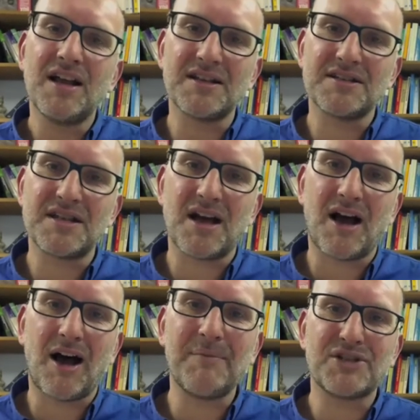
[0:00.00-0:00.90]
and
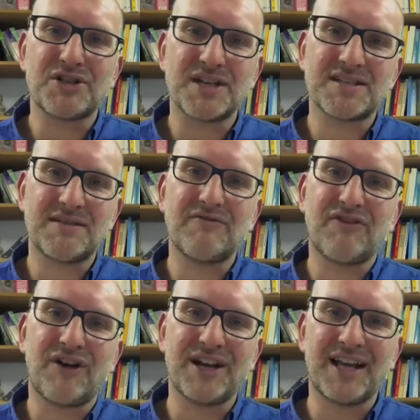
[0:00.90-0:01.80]
I'm interested in
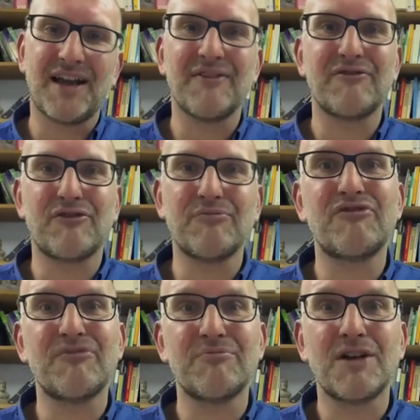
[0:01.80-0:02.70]
finding out from